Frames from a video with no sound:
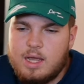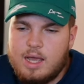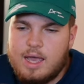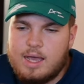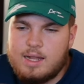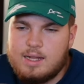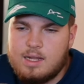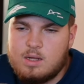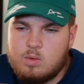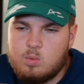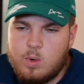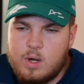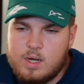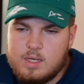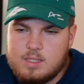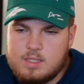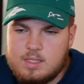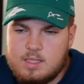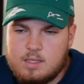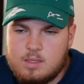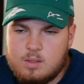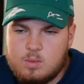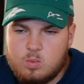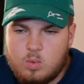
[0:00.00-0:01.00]
and then right
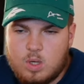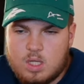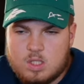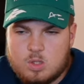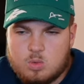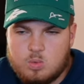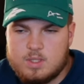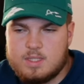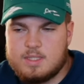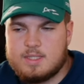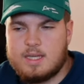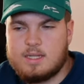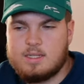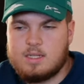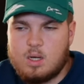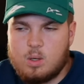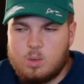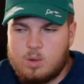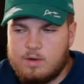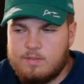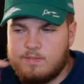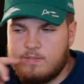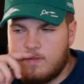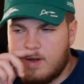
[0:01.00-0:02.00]
here, once we set
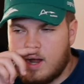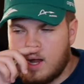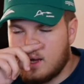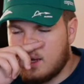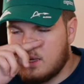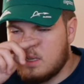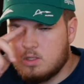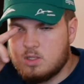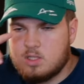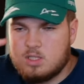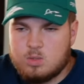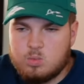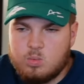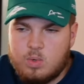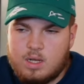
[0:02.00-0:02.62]
our files